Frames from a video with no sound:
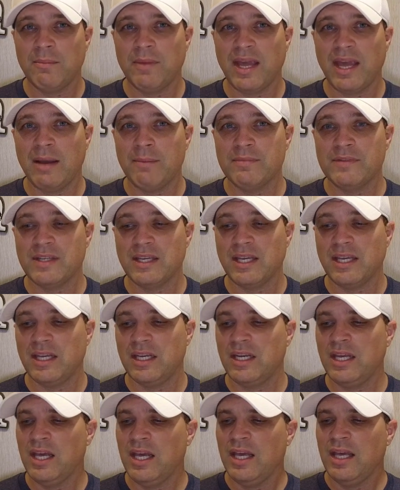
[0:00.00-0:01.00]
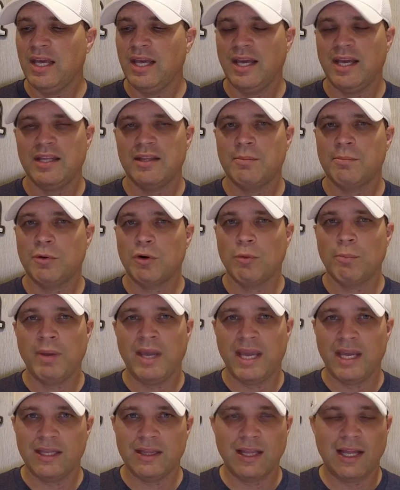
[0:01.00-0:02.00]
emptied and the
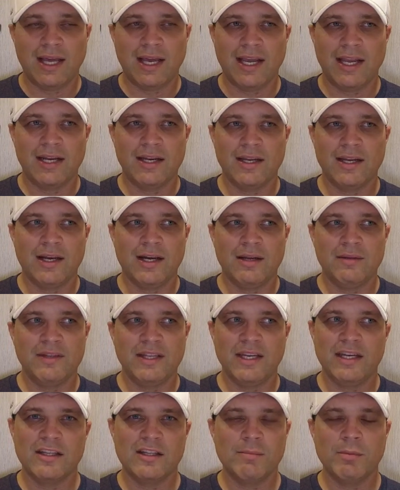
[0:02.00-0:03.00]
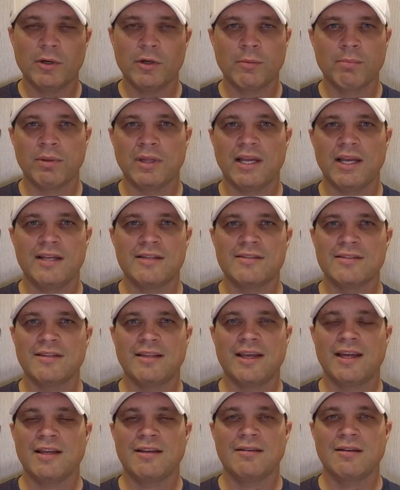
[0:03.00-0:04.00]
propane line needed to be replaced,
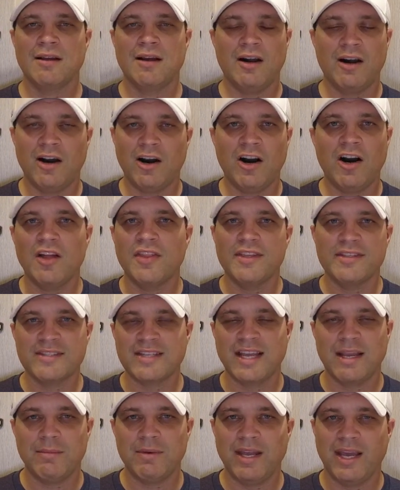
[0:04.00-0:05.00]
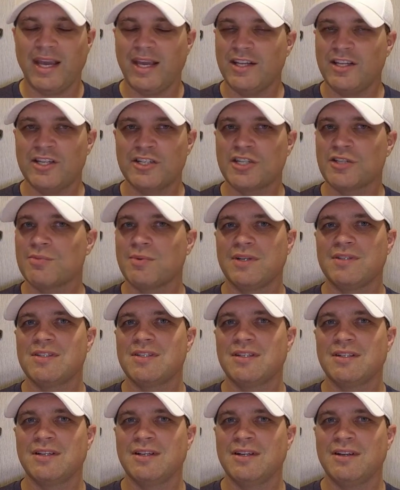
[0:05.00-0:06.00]
like all the same day. And there just
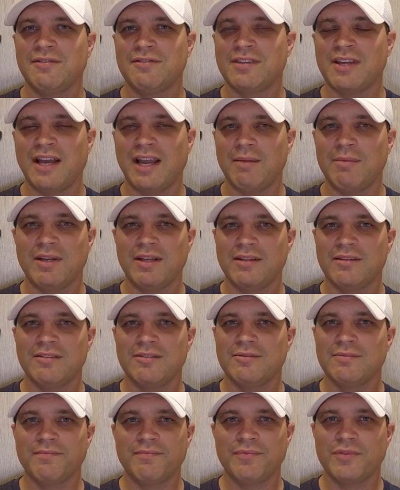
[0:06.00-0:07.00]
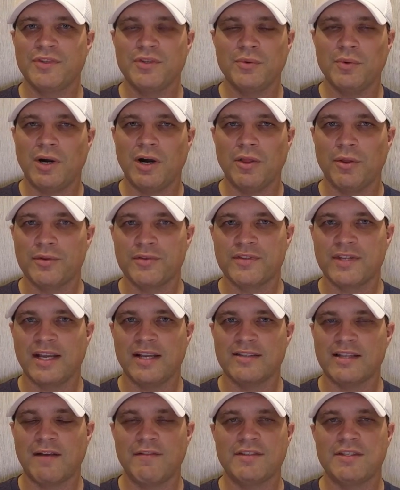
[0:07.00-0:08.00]
wasn't enough time to do all those
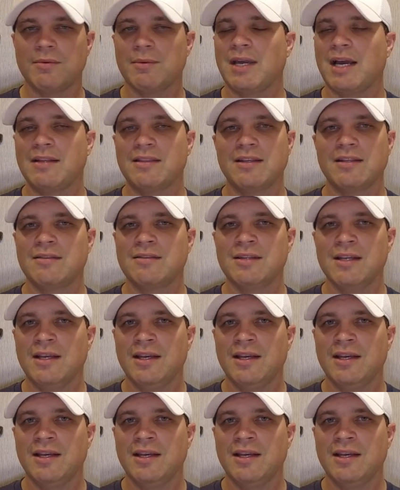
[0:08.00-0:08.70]
things. Obviously, we got the